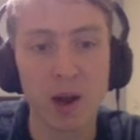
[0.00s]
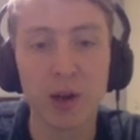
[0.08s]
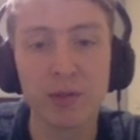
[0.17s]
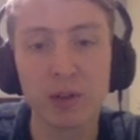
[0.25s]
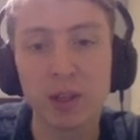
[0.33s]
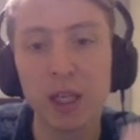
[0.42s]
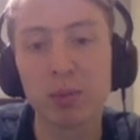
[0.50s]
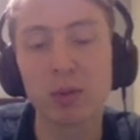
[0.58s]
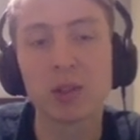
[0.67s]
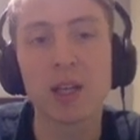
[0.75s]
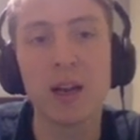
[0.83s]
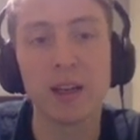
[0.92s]
And if you keep
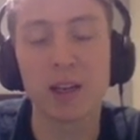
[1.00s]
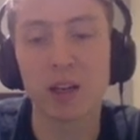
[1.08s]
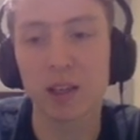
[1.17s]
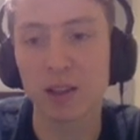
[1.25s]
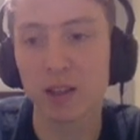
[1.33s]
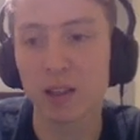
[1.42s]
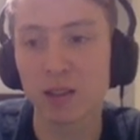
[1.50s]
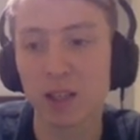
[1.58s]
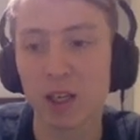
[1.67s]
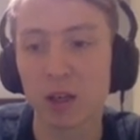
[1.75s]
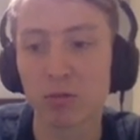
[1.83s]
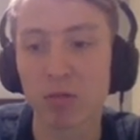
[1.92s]
on telling it like this,
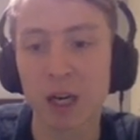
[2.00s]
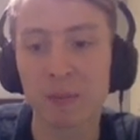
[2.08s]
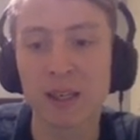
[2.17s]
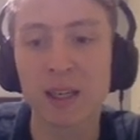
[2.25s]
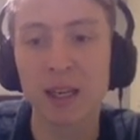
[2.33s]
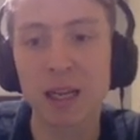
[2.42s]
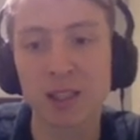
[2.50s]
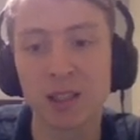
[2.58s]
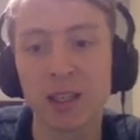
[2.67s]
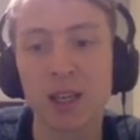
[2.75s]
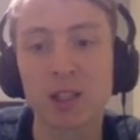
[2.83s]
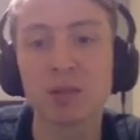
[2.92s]
it would recommend less
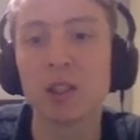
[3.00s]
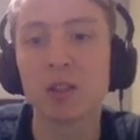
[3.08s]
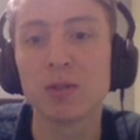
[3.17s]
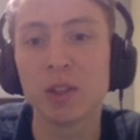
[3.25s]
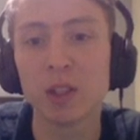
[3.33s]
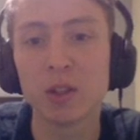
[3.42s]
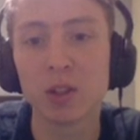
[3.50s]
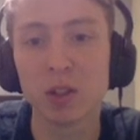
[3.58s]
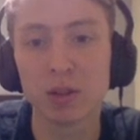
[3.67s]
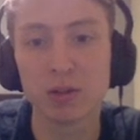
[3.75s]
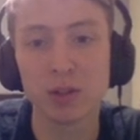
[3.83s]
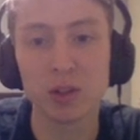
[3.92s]
and less of these videos in
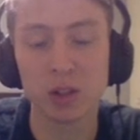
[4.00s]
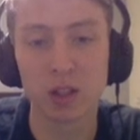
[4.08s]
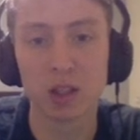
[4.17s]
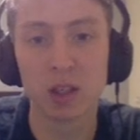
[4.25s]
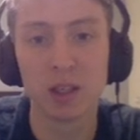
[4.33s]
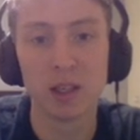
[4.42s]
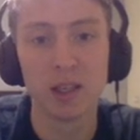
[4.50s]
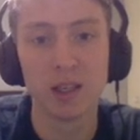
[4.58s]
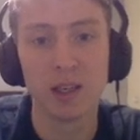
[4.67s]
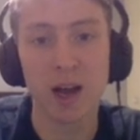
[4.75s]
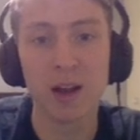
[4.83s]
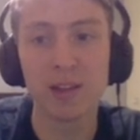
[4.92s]
the future.
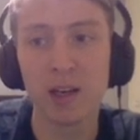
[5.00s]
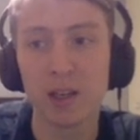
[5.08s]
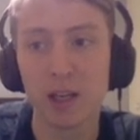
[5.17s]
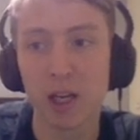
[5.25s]
And then